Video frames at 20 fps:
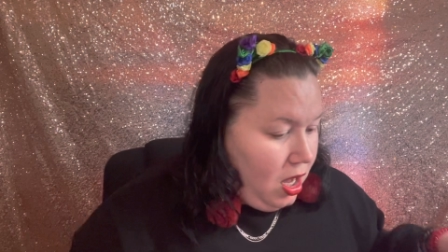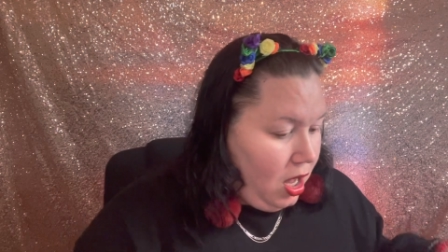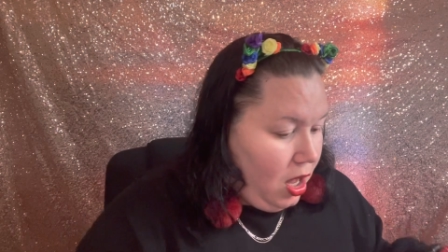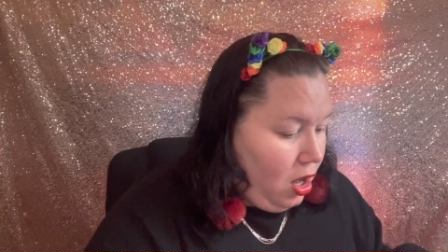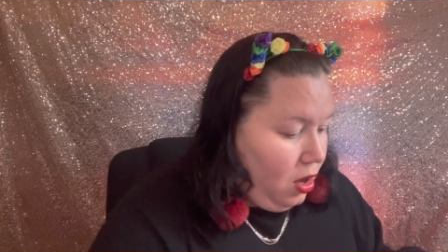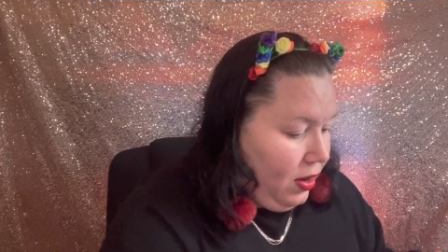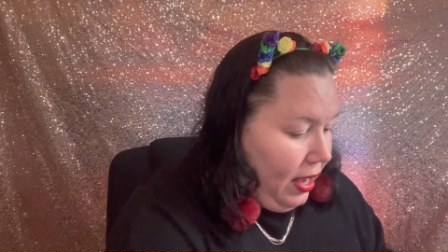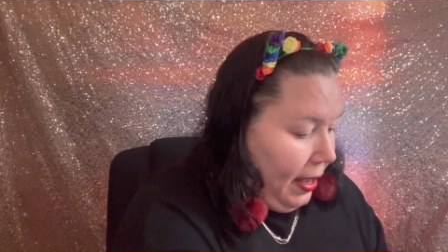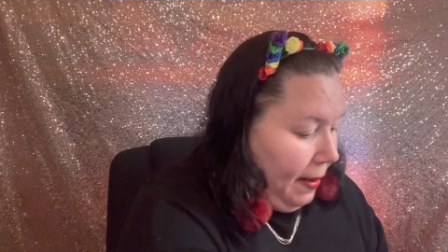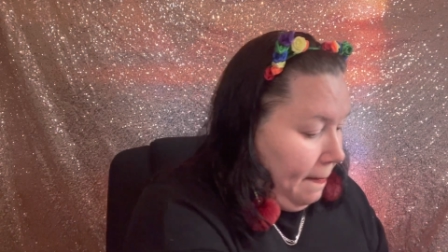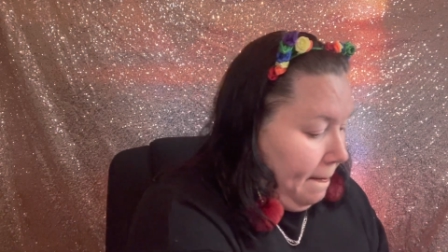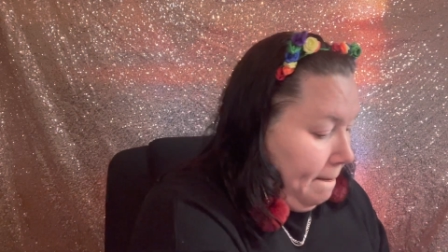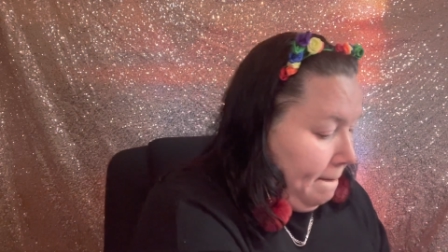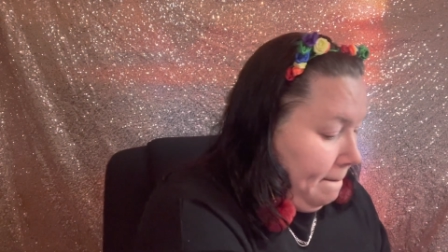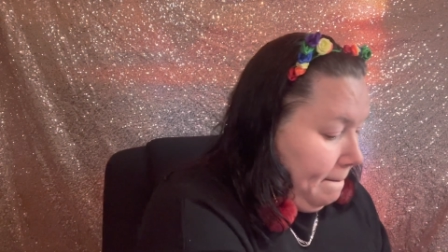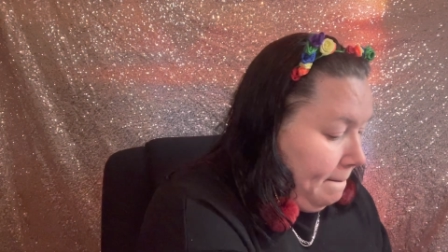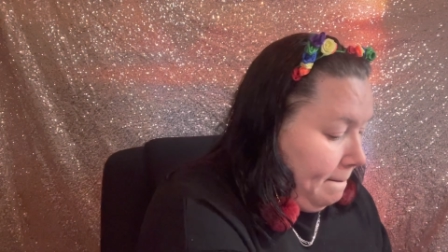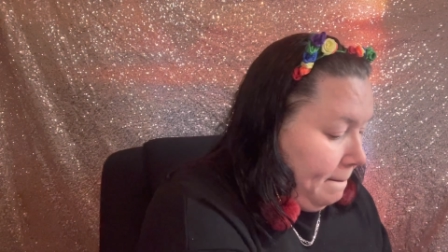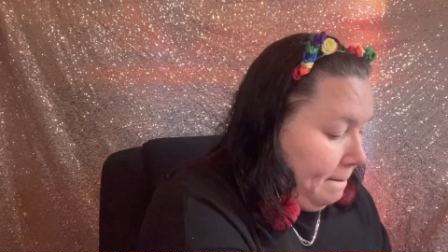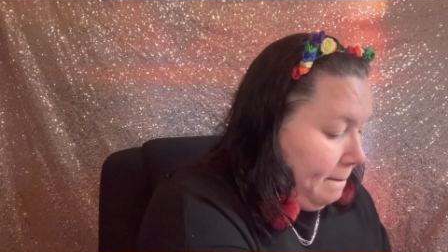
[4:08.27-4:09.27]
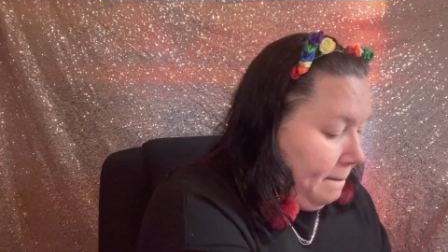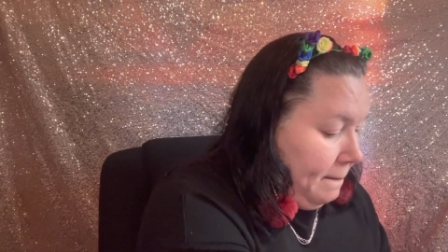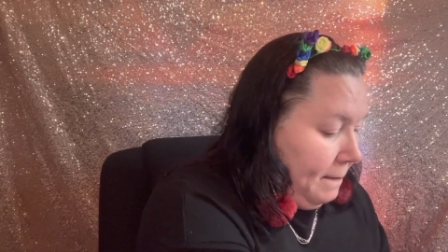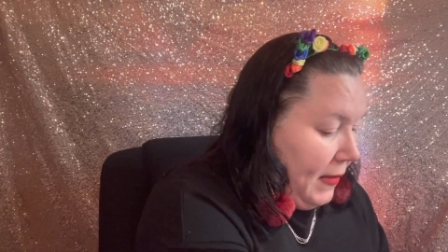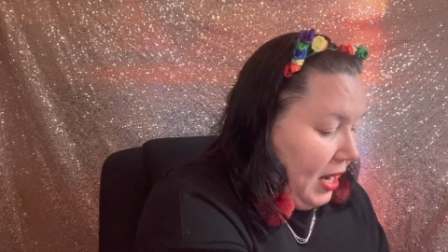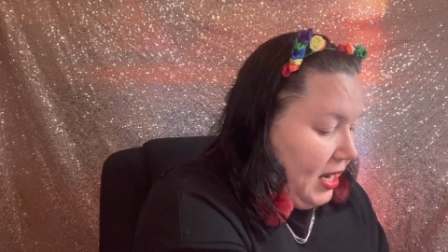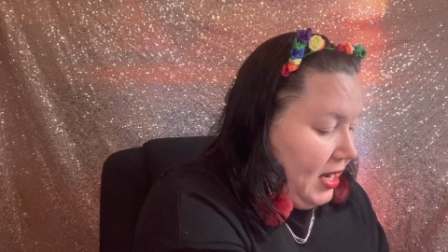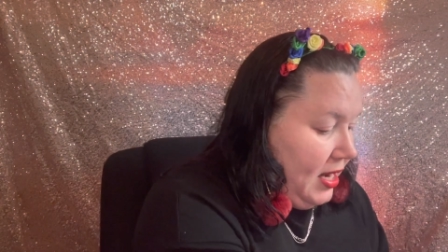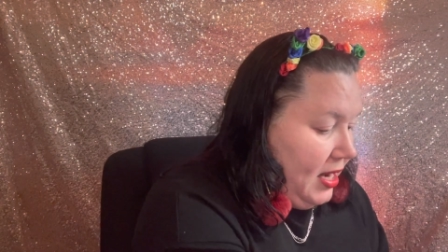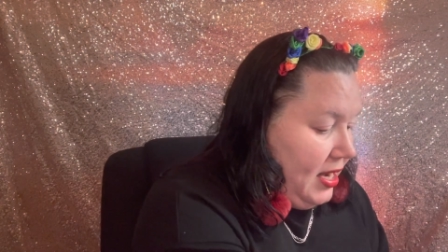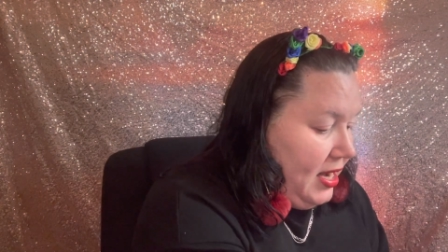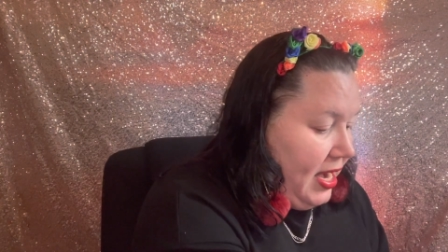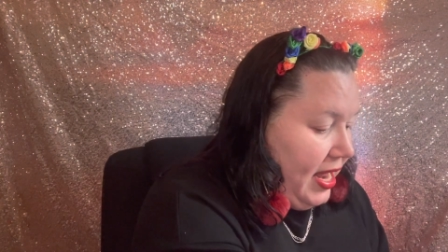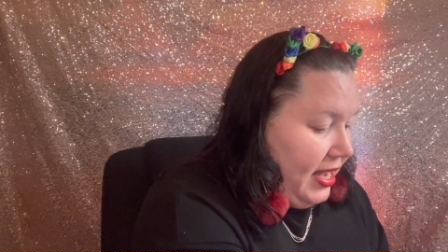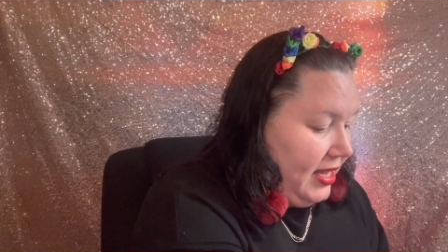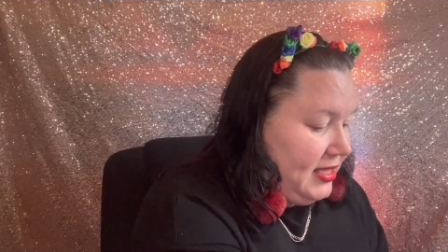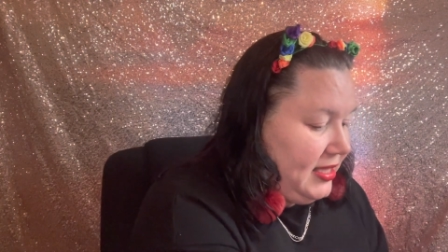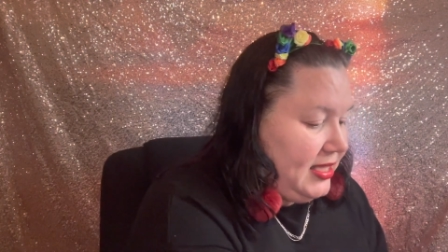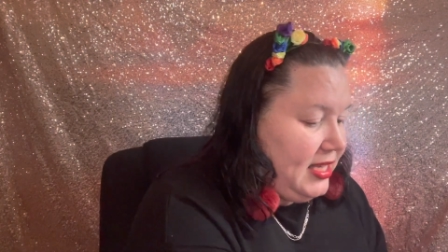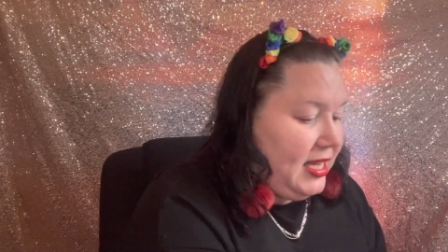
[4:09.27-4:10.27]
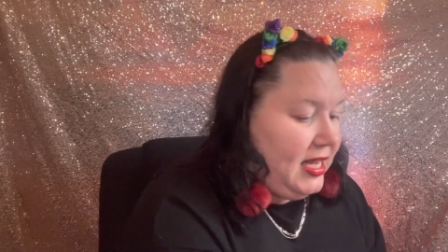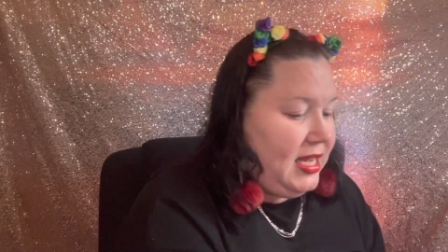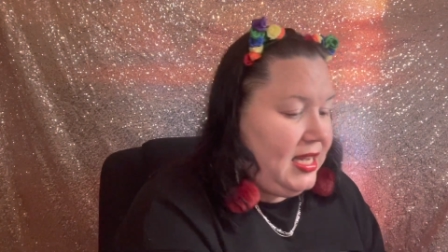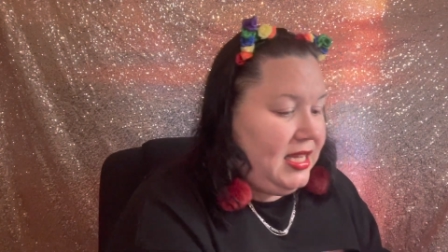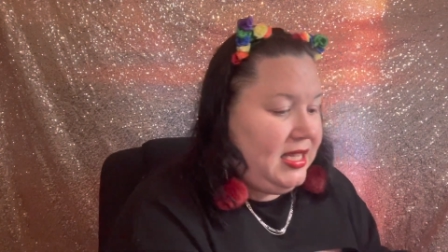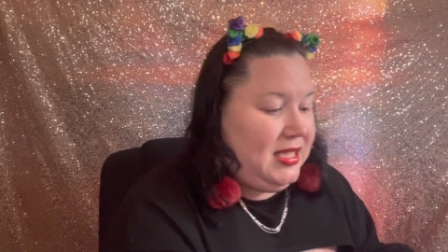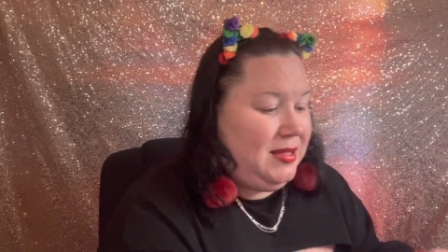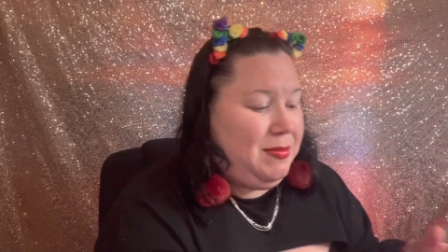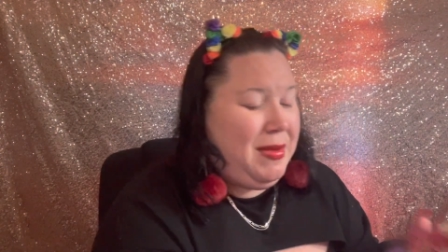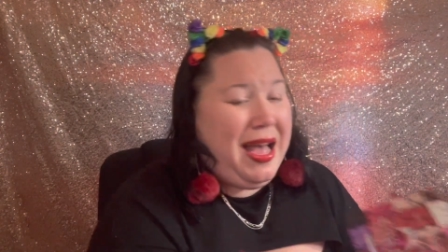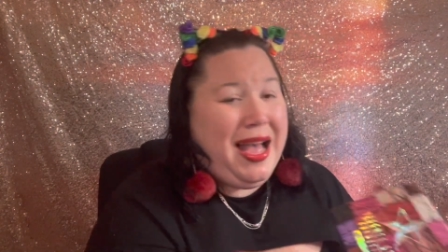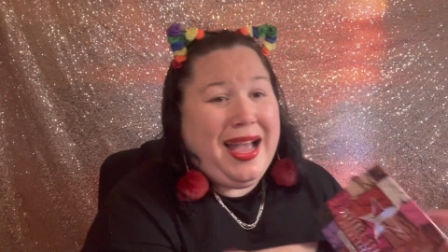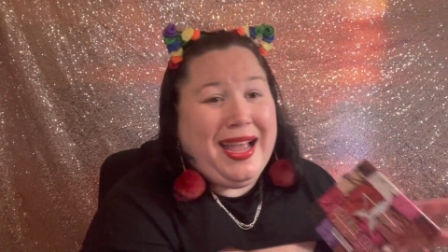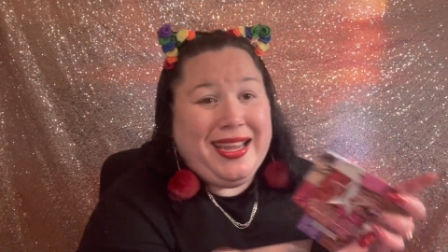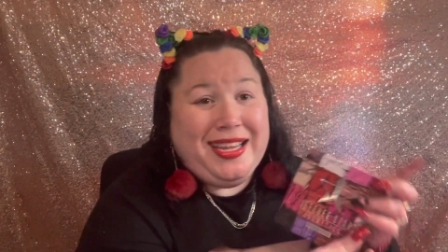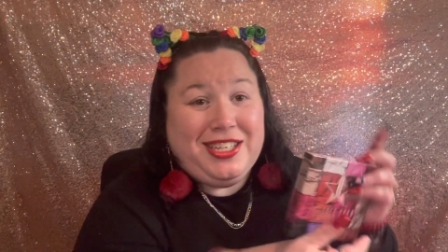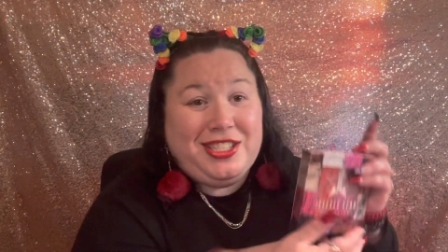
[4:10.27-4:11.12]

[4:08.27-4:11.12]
Okay. Next is my